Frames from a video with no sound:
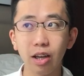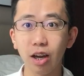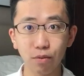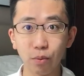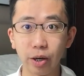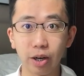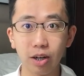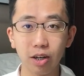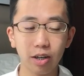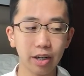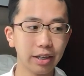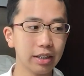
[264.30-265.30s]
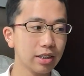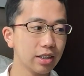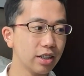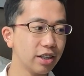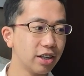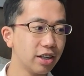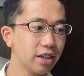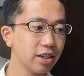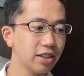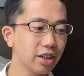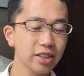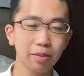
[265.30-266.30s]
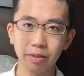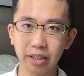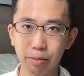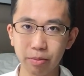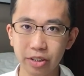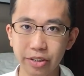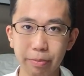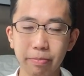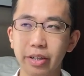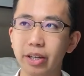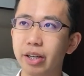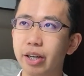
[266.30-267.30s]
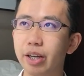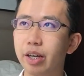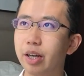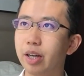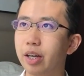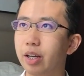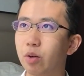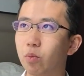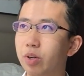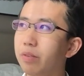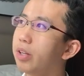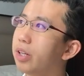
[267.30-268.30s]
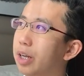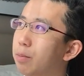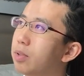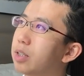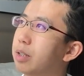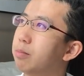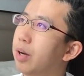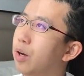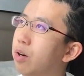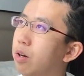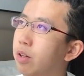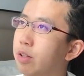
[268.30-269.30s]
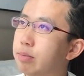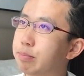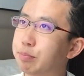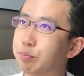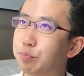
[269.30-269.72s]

everywhere, and it's not something I appreciate. But one of the neighbors in my hall